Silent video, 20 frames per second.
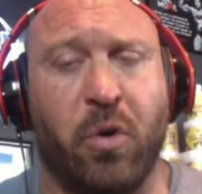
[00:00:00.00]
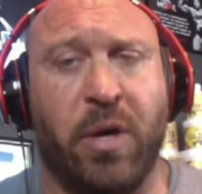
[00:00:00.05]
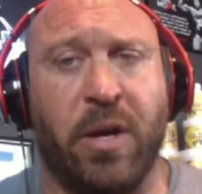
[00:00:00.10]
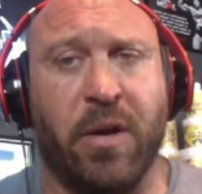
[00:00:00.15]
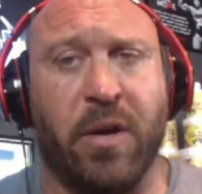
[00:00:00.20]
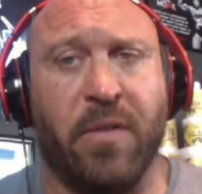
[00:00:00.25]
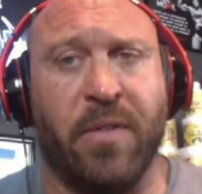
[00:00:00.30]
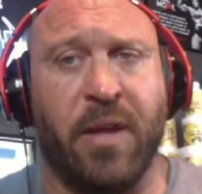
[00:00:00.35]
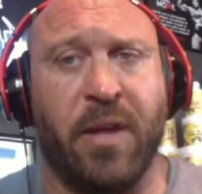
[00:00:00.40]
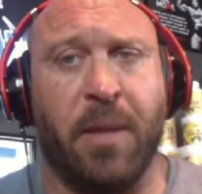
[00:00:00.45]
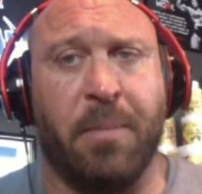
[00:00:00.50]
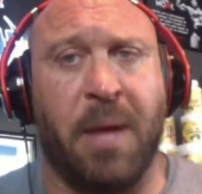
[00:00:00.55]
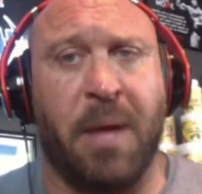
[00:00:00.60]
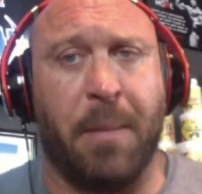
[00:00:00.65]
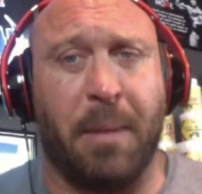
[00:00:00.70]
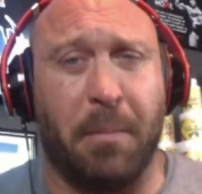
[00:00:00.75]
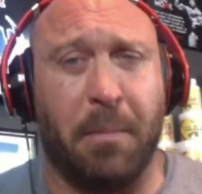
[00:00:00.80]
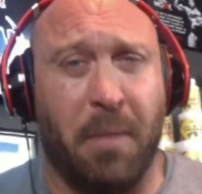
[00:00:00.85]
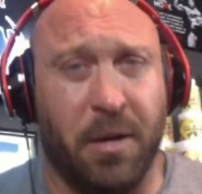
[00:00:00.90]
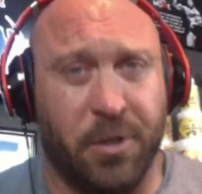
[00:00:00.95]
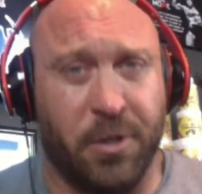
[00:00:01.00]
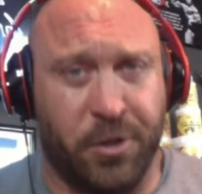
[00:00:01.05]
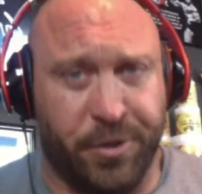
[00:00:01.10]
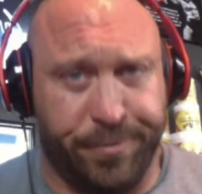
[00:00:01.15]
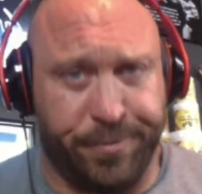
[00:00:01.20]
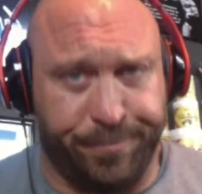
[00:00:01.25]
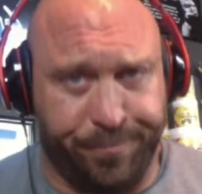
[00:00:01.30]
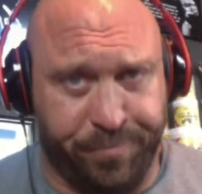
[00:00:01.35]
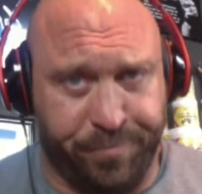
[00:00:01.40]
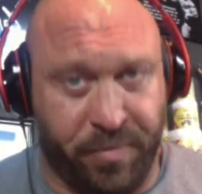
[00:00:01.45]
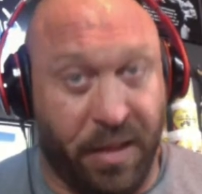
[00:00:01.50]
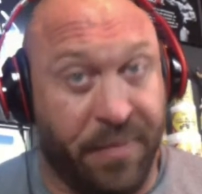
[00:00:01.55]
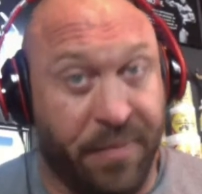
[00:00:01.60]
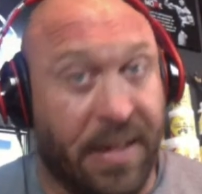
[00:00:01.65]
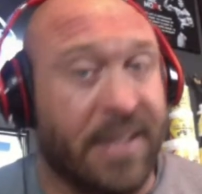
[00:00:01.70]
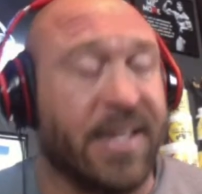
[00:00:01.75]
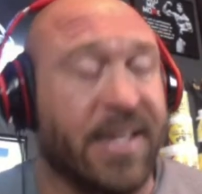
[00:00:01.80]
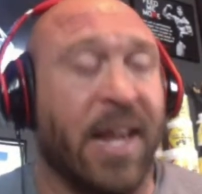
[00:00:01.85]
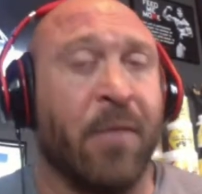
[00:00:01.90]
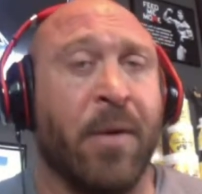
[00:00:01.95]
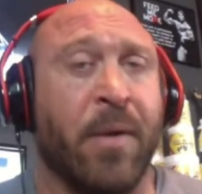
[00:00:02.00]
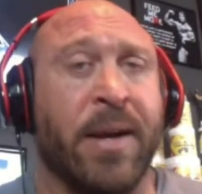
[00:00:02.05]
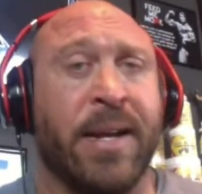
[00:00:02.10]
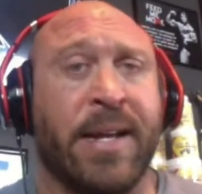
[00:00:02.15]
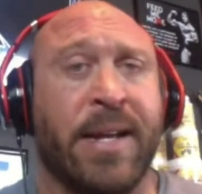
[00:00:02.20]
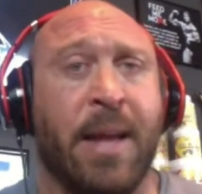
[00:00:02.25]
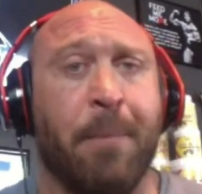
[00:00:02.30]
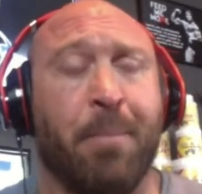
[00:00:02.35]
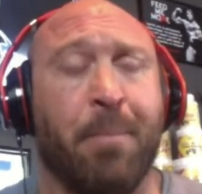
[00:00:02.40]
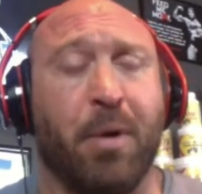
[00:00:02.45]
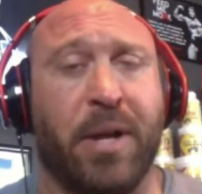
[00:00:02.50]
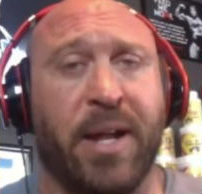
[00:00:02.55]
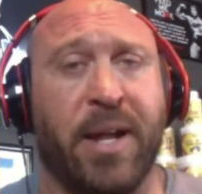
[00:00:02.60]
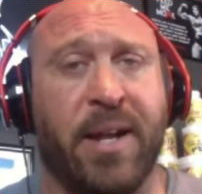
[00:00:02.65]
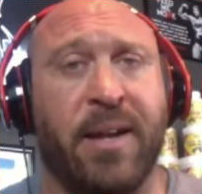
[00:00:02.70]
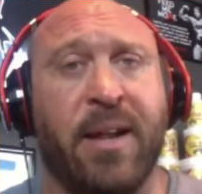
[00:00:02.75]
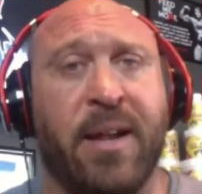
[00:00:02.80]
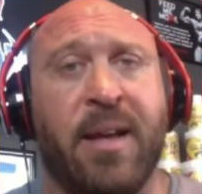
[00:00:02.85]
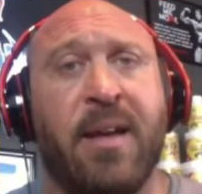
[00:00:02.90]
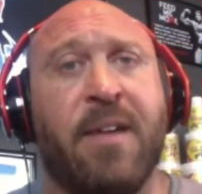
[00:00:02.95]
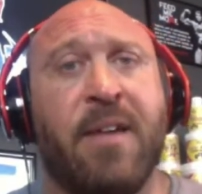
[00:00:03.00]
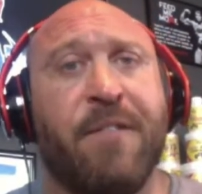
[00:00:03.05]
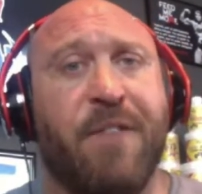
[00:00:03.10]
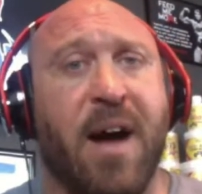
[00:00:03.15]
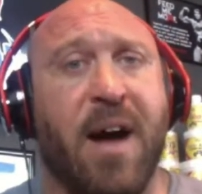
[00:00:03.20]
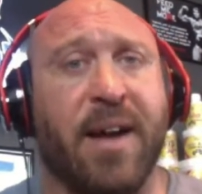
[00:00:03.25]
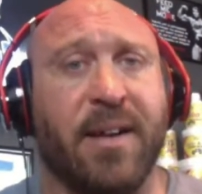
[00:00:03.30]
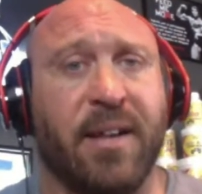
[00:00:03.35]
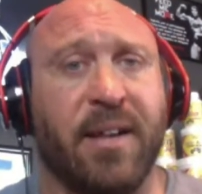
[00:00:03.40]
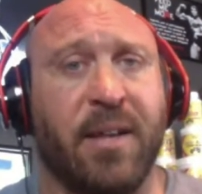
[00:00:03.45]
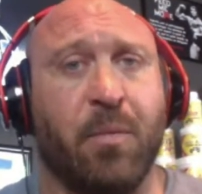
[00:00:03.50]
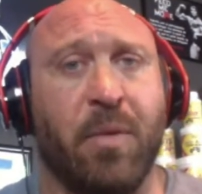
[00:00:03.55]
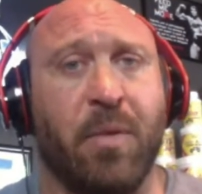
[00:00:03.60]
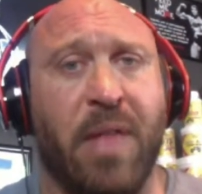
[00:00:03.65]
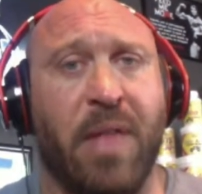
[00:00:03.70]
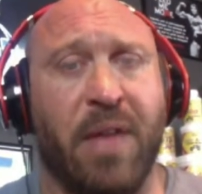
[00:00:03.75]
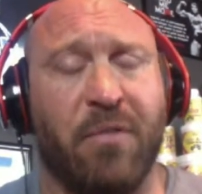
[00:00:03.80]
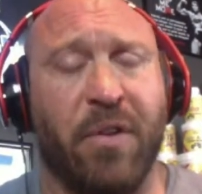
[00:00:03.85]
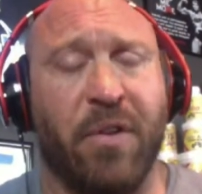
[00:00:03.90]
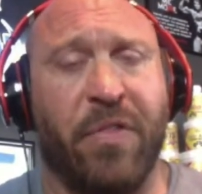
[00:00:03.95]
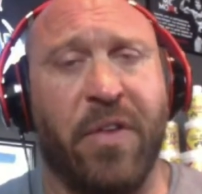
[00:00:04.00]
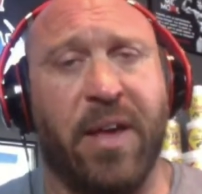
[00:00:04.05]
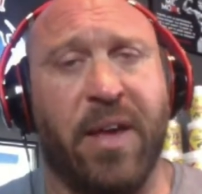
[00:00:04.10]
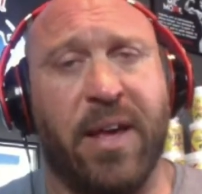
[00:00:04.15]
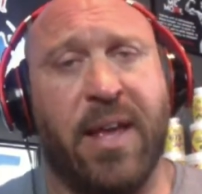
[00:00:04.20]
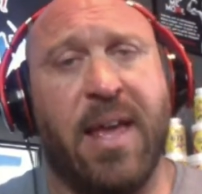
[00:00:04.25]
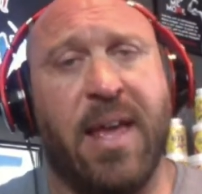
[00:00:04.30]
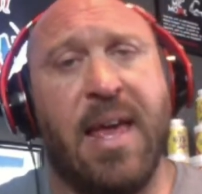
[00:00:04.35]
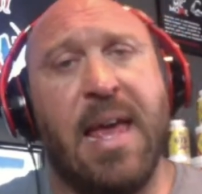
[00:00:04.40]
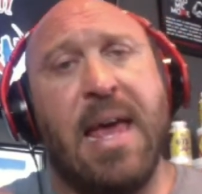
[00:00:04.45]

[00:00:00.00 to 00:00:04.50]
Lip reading: here in the upcoming months. That's getting ready to get put in finally with everything.